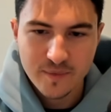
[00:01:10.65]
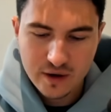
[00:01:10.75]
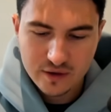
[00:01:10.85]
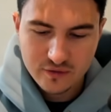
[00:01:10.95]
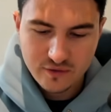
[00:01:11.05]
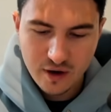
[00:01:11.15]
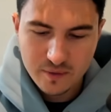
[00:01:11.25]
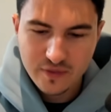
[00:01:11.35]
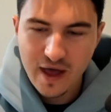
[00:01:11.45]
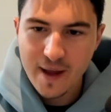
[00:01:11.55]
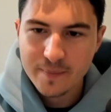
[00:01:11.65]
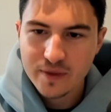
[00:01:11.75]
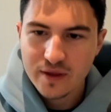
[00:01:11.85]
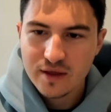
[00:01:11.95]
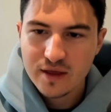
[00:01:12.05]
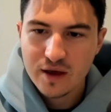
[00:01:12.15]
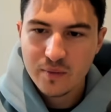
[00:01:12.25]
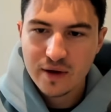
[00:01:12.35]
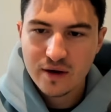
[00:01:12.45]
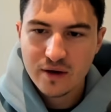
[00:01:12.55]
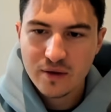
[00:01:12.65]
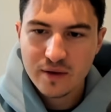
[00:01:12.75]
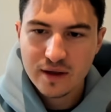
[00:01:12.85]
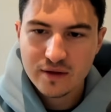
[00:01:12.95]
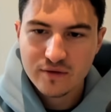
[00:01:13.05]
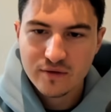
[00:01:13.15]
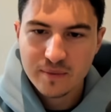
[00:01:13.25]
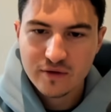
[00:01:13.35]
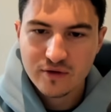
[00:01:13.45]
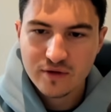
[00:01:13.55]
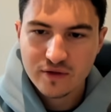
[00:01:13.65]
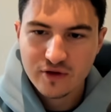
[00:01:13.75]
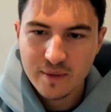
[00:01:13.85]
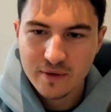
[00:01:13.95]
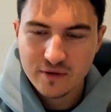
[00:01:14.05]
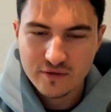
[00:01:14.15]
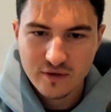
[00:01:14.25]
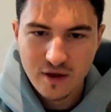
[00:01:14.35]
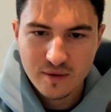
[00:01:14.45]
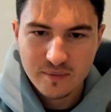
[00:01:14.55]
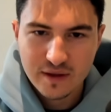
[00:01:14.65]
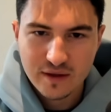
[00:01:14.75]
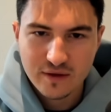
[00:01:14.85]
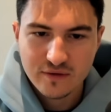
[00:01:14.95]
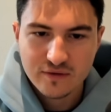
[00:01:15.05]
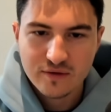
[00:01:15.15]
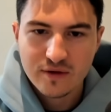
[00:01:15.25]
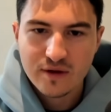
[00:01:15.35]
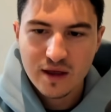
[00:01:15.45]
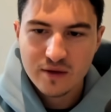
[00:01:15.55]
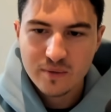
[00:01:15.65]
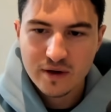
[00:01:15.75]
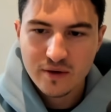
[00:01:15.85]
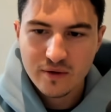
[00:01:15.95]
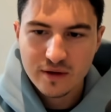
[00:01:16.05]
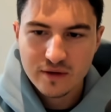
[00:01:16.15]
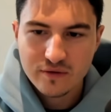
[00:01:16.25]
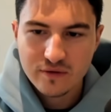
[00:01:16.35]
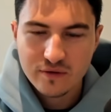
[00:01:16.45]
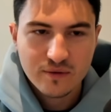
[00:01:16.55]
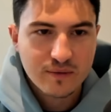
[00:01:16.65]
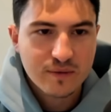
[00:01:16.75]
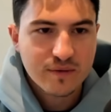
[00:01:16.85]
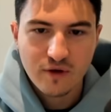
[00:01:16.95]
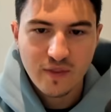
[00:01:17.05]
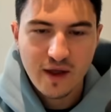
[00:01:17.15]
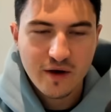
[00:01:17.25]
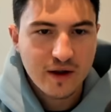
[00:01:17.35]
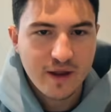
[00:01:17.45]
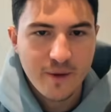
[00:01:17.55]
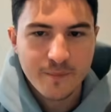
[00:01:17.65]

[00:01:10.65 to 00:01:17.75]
We're going to start with that, and we are going to make sure that chat mode is not being used, and we are going to run that right now.